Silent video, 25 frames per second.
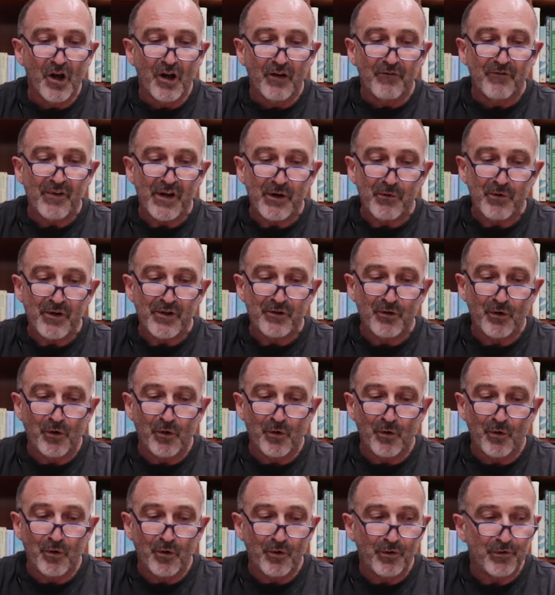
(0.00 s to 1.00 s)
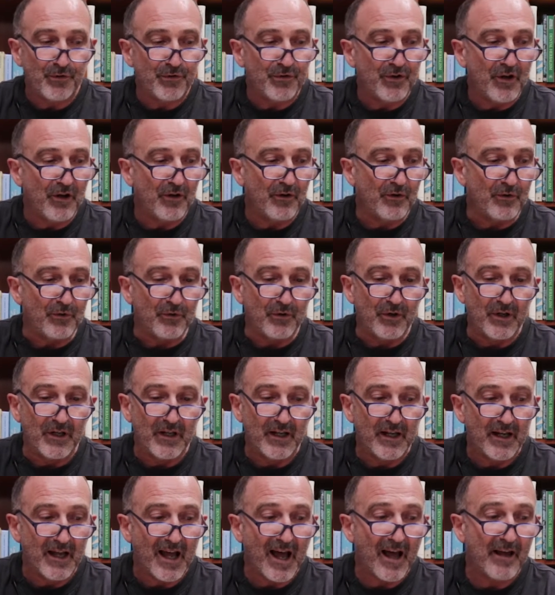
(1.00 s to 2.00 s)
There is also
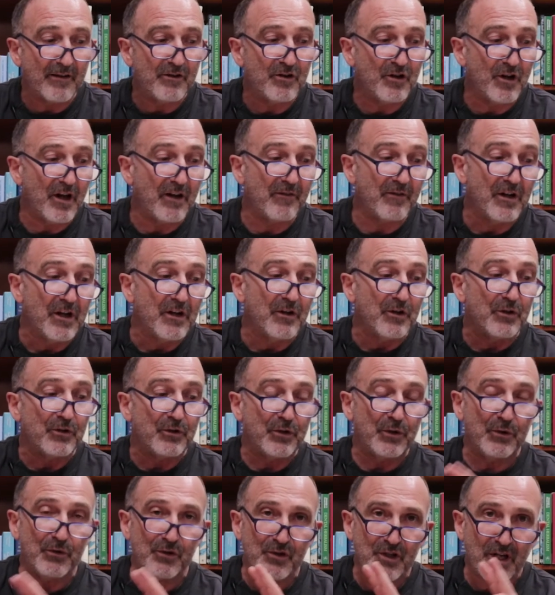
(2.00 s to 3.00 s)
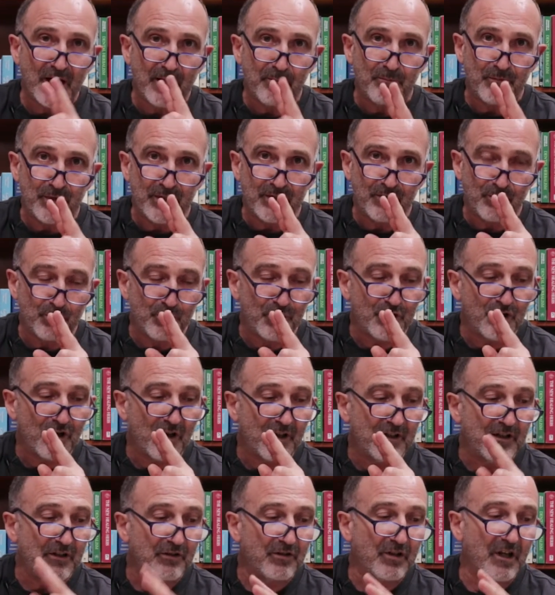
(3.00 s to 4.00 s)
2 chapters which I
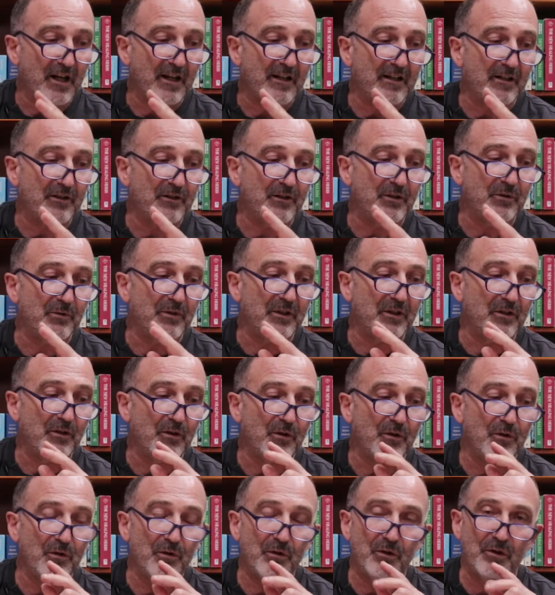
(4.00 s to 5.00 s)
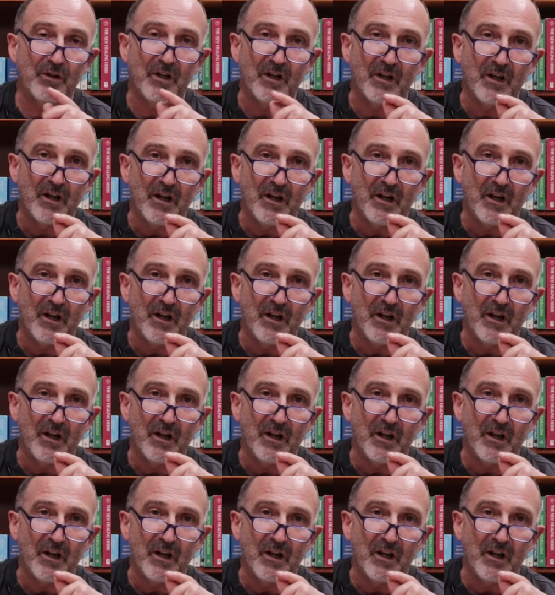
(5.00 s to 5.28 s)
decided to include.